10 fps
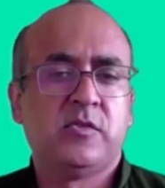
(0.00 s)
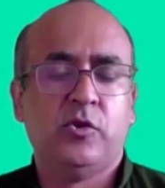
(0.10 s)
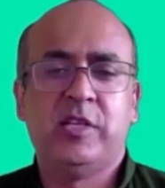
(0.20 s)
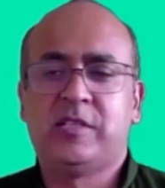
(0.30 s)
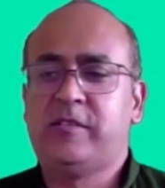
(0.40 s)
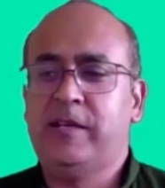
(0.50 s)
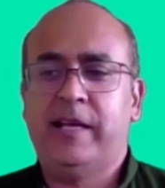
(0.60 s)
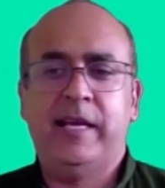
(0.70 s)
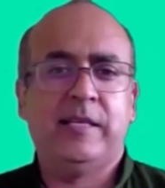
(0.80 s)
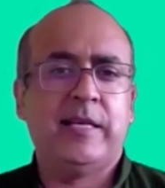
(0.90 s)
So just
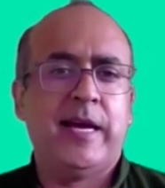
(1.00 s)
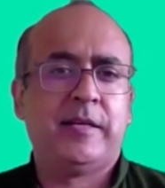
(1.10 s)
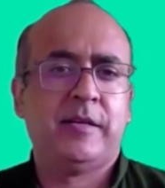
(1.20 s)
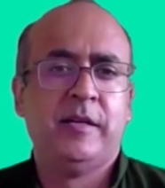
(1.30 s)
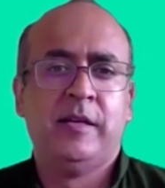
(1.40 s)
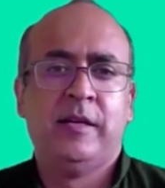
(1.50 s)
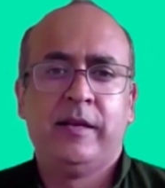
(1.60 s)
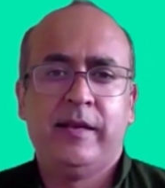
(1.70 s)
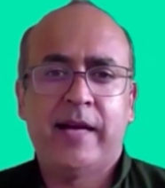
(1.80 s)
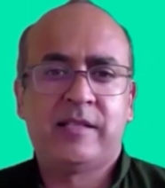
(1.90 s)
realize that
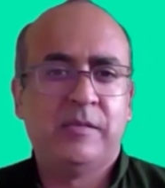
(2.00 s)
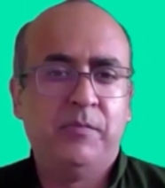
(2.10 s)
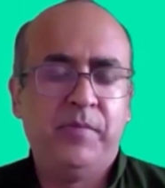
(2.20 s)
that's the